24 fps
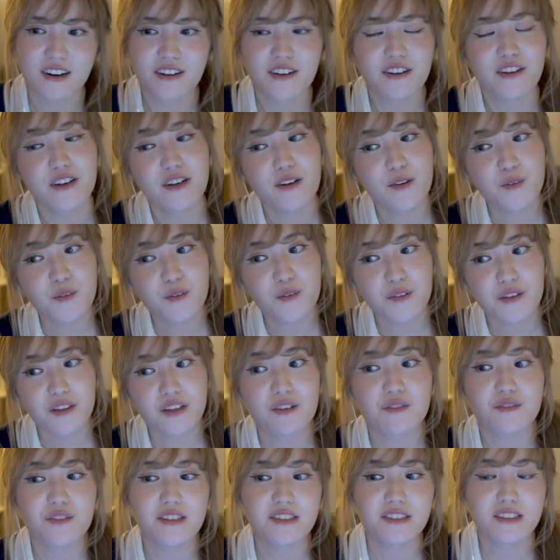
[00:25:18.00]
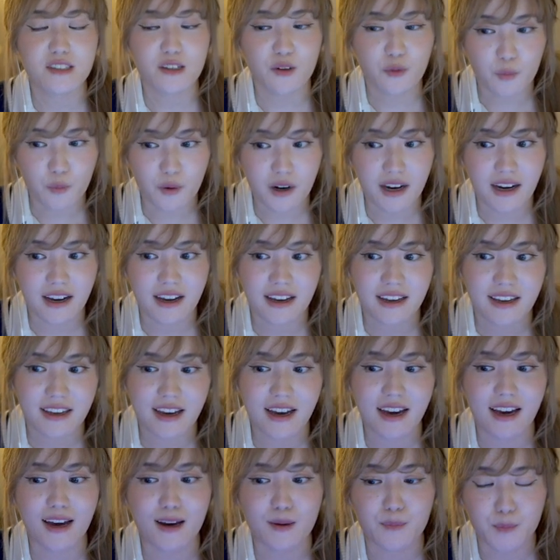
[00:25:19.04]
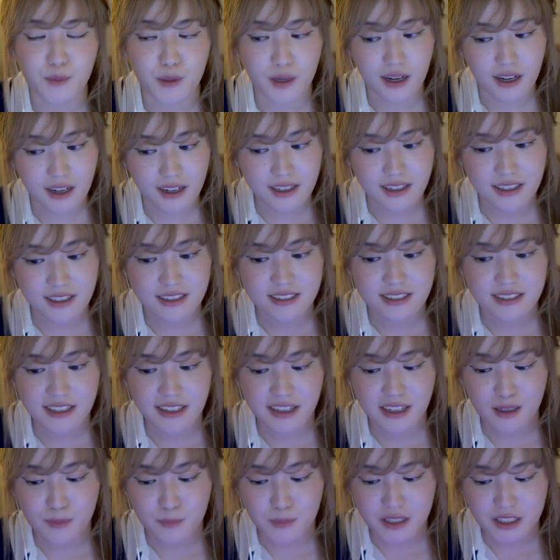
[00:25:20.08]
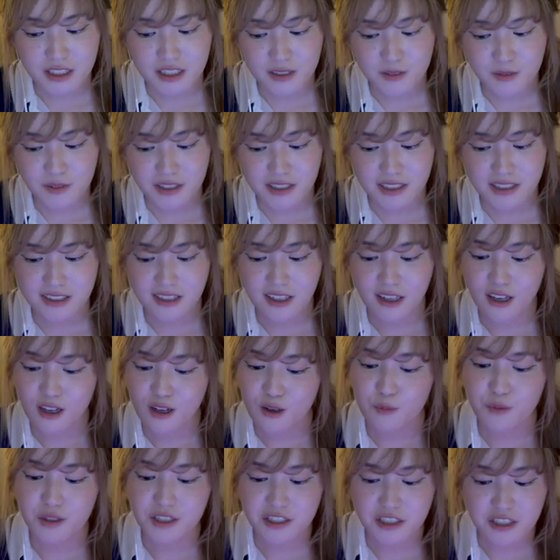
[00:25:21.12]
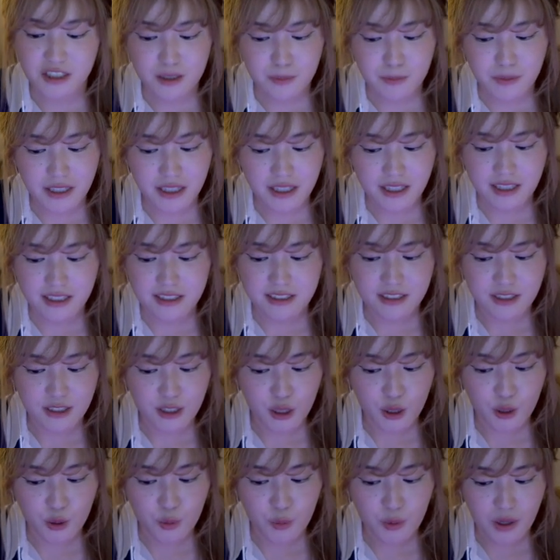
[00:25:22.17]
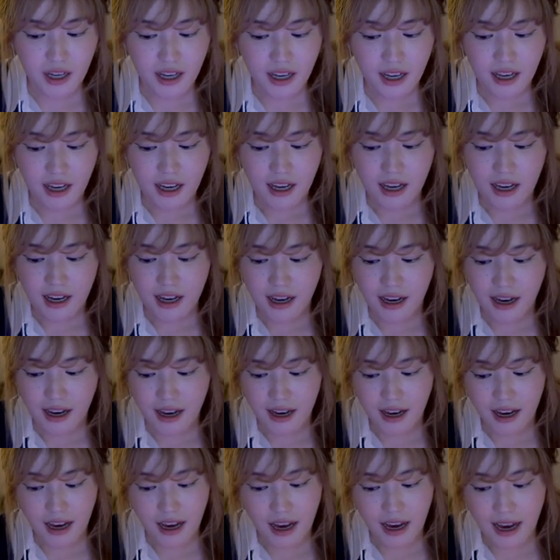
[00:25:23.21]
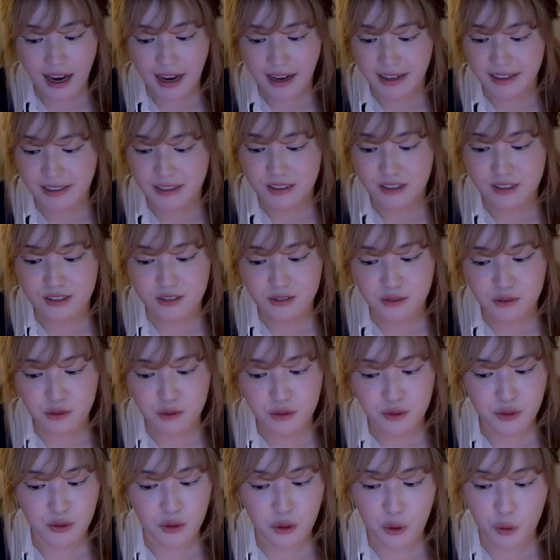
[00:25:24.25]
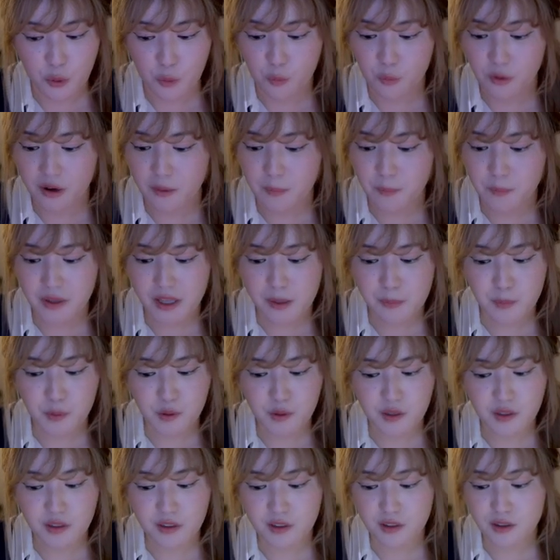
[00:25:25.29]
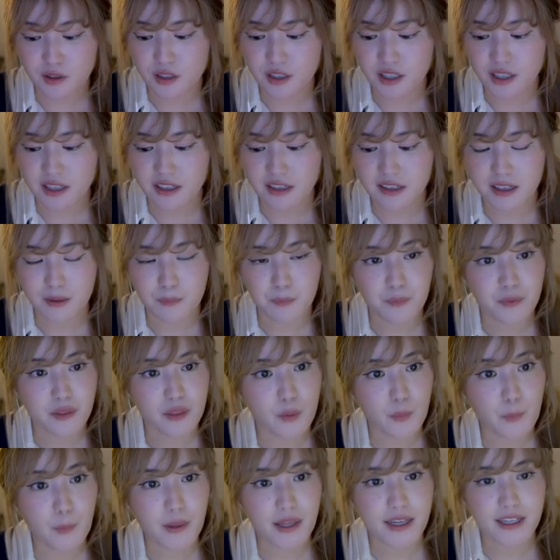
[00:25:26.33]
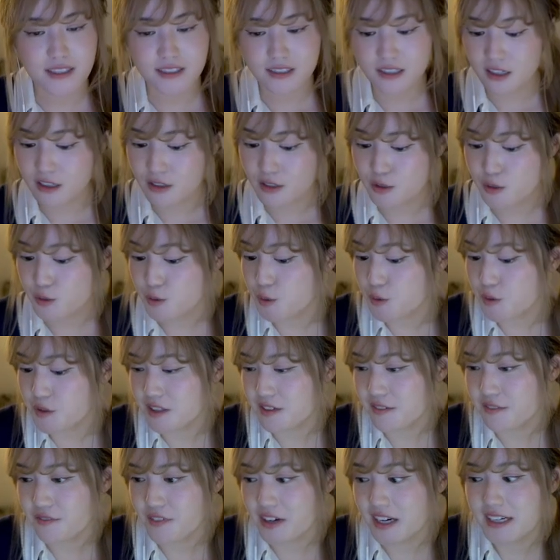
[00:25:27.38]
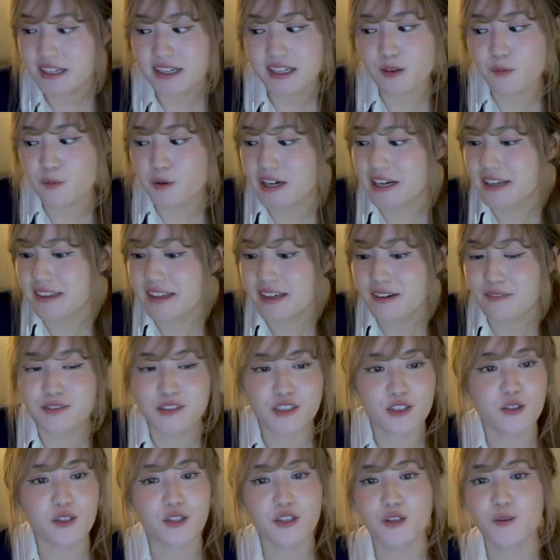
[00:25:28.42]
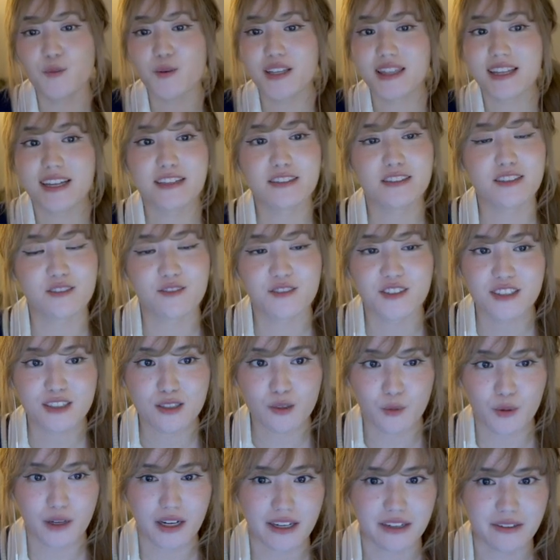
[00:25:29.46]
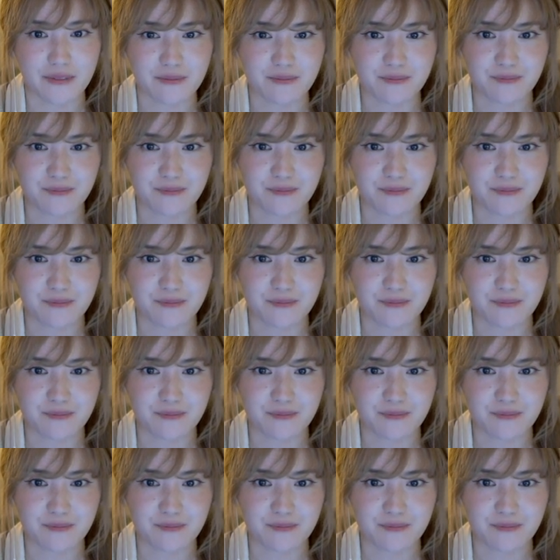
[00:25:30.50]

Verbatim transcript: you know, the reason why I'm not going to say how much it was was just because, you know, I don't want people looking up the place on Google and finding where I live. So, you know what? That's the reason why.